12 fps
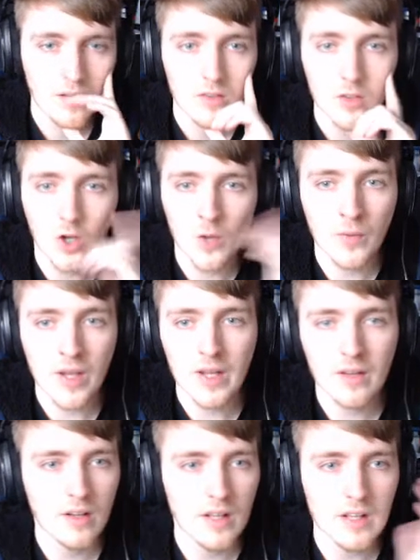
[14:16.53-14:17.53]
Tome
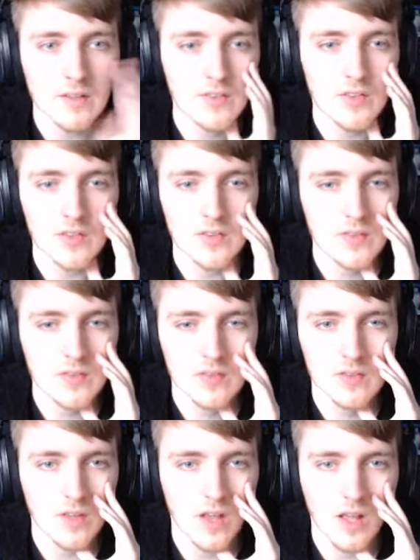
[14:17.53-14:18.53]
Raider is
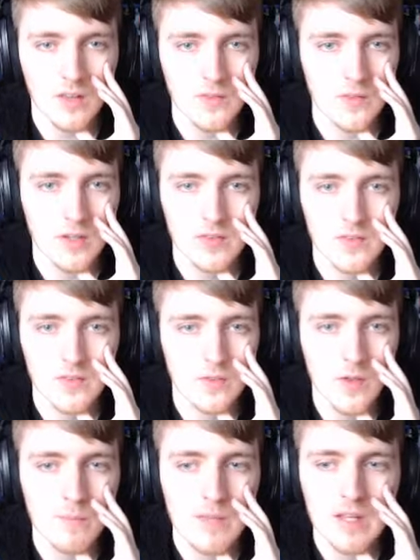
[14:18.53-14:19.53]
just
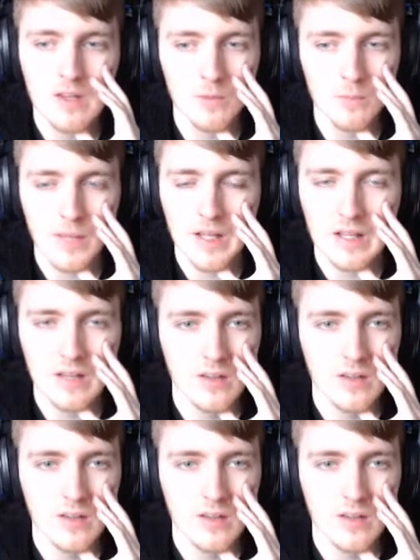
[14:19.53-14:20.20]
immediate pick.